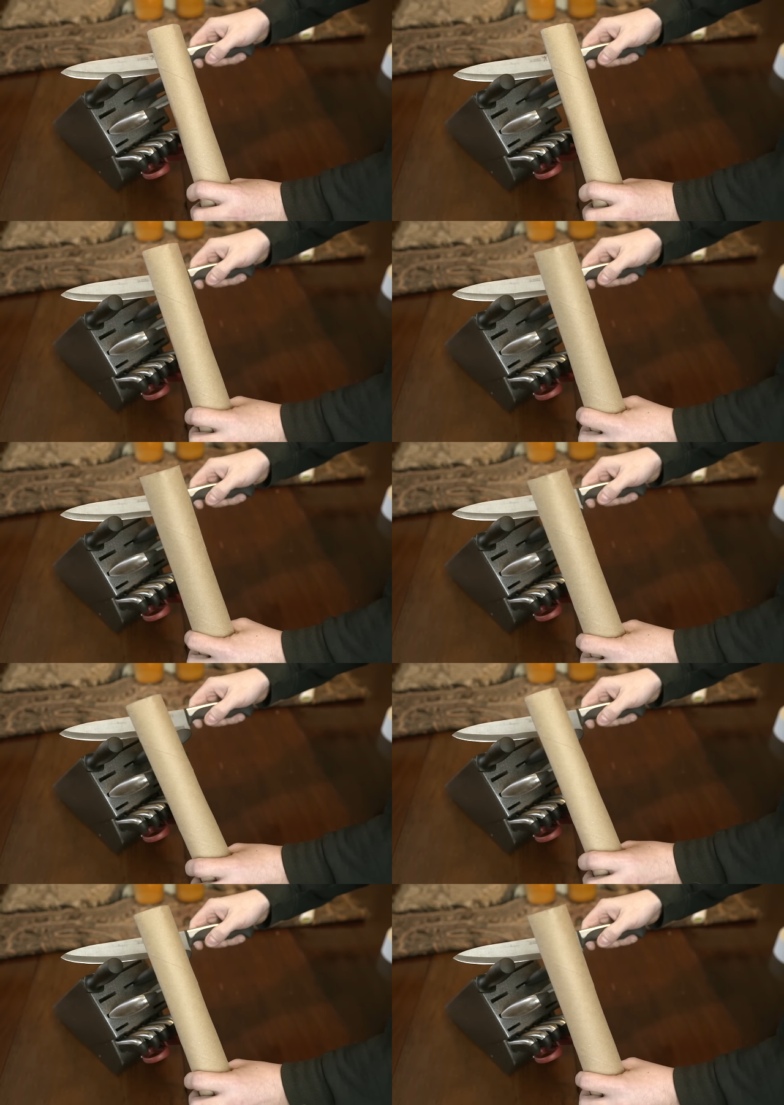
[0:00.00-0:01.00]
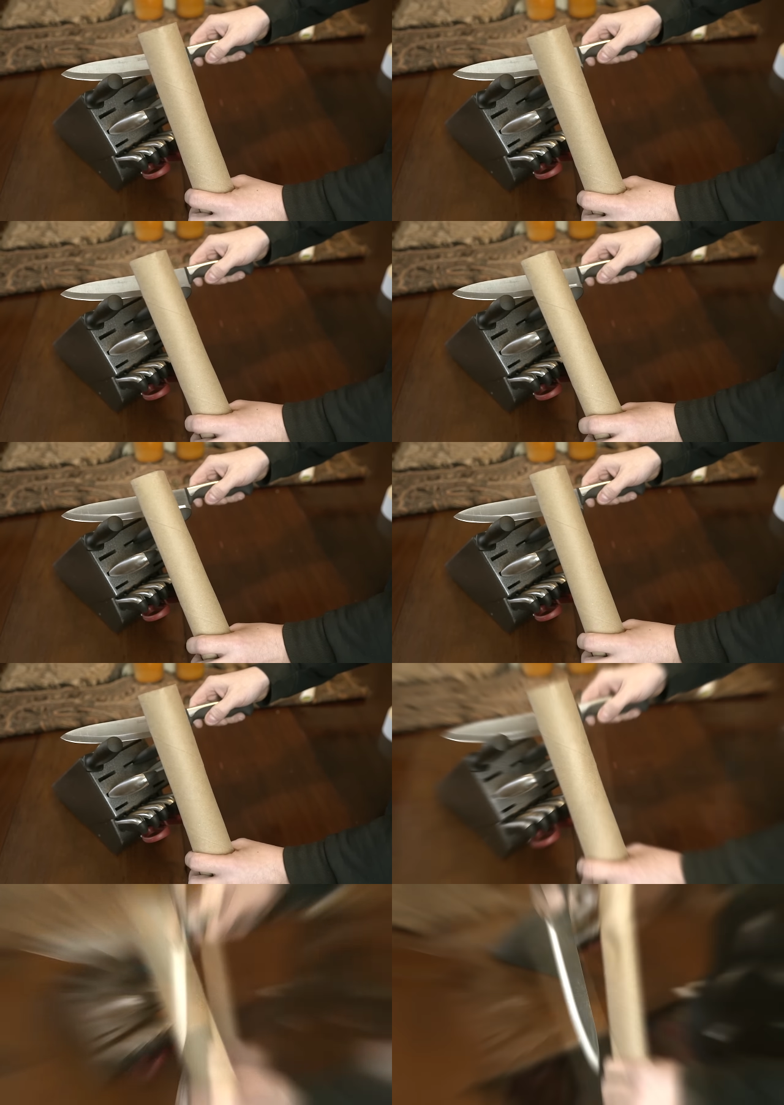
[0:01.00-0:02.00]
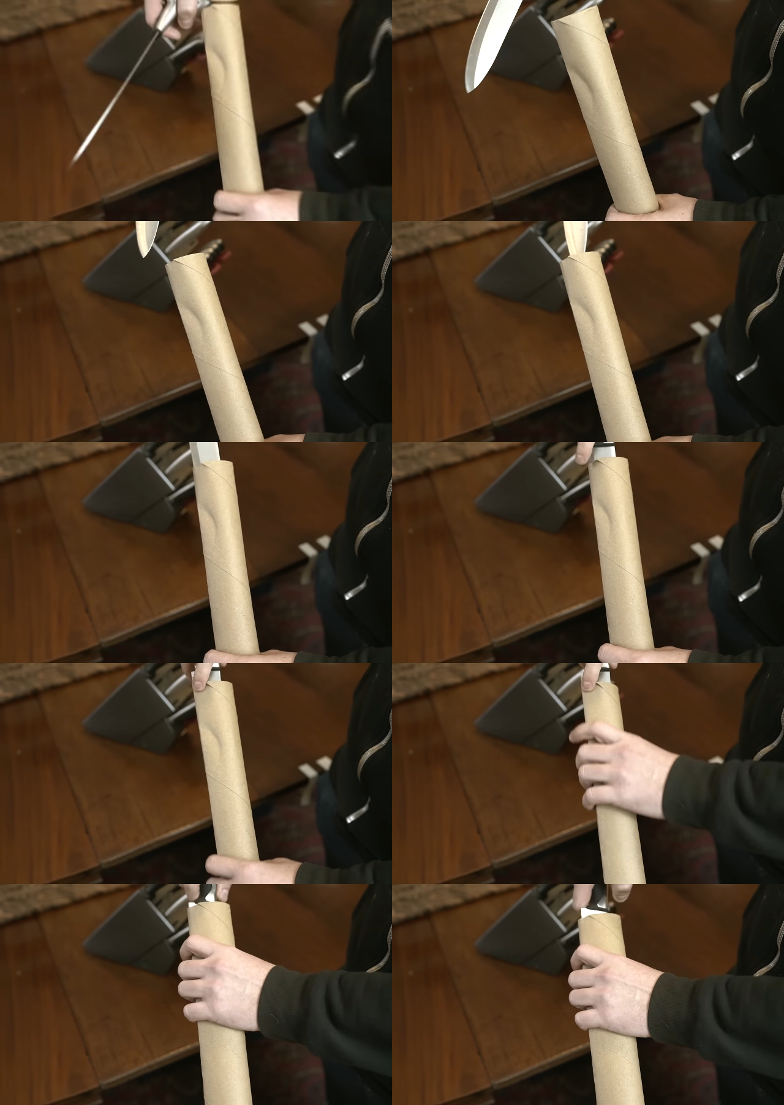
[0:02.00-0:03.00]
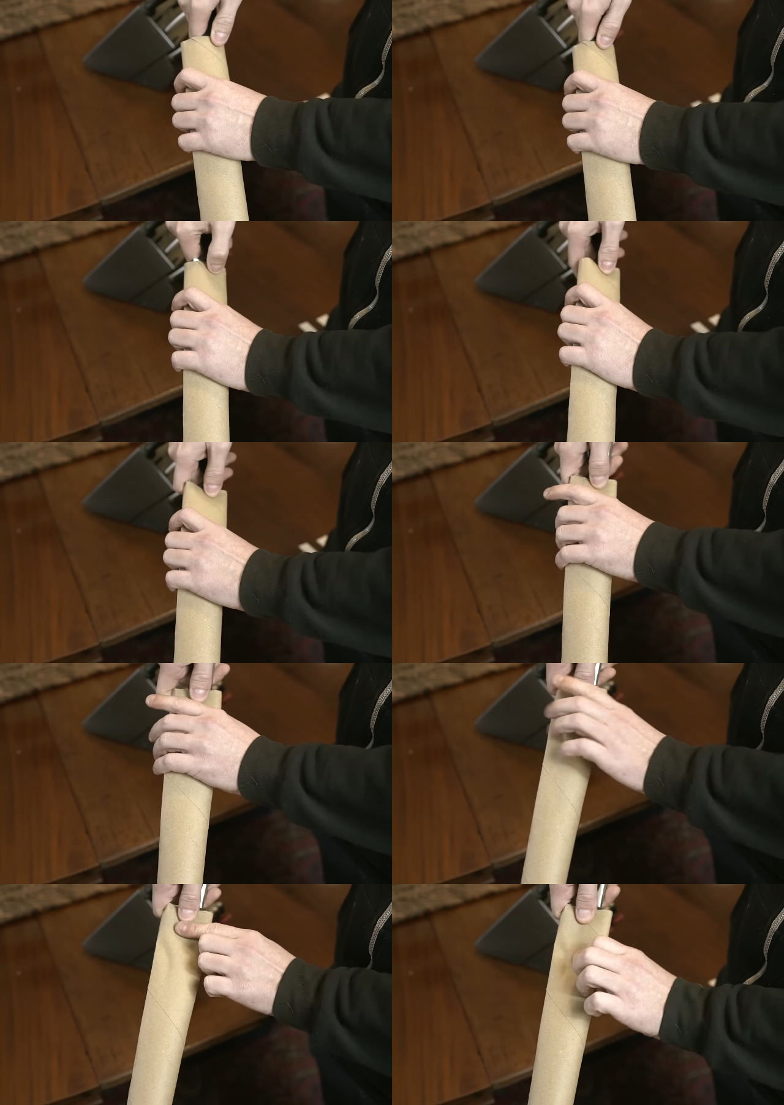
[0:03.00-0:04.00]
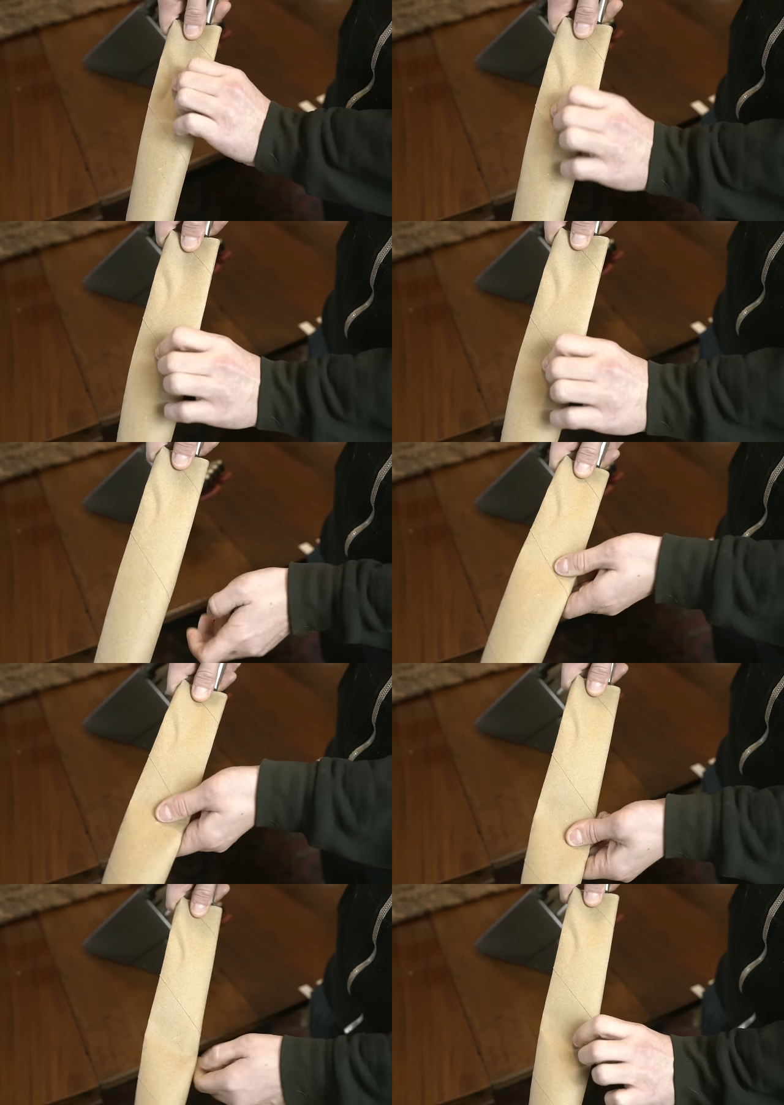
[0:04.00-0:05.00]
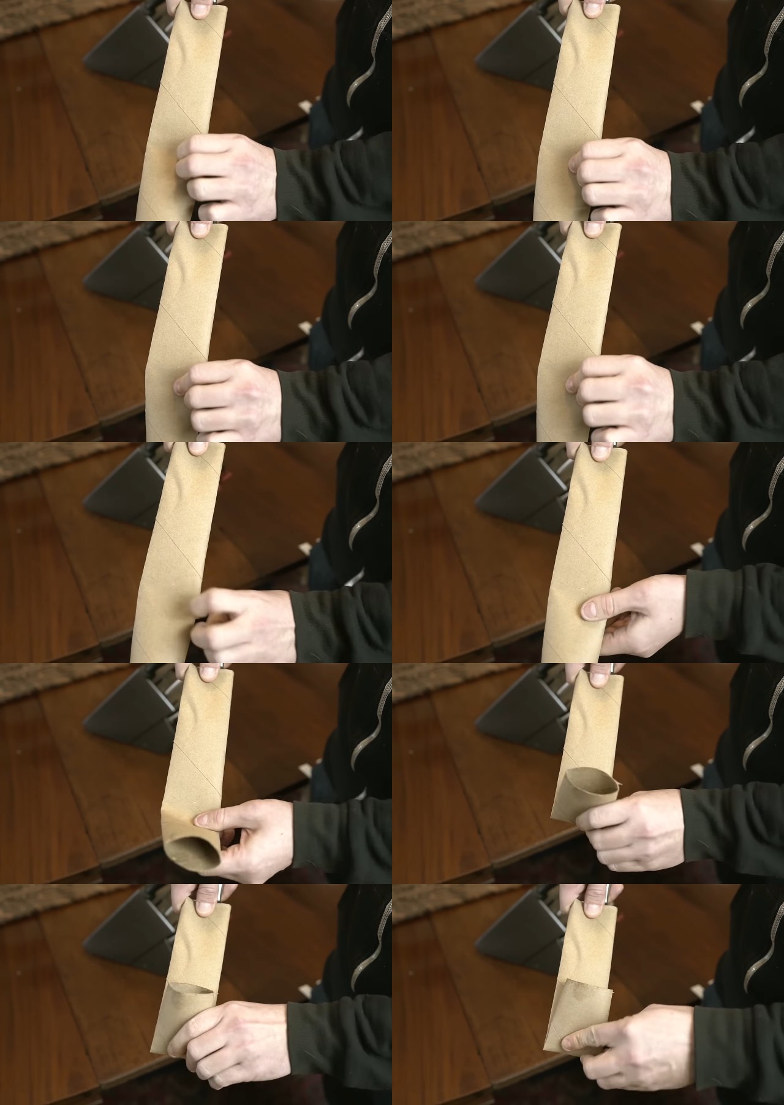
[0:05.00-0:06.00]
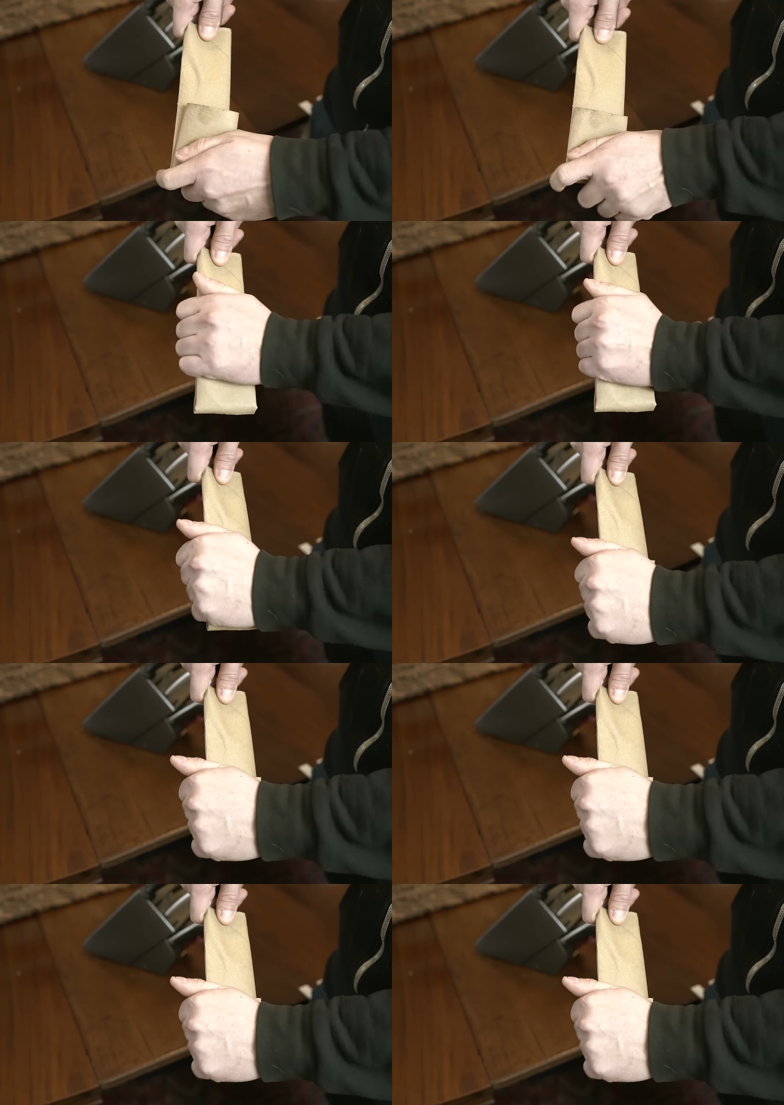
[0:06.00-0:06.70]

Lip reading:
No face is visible, so there are no lips to read.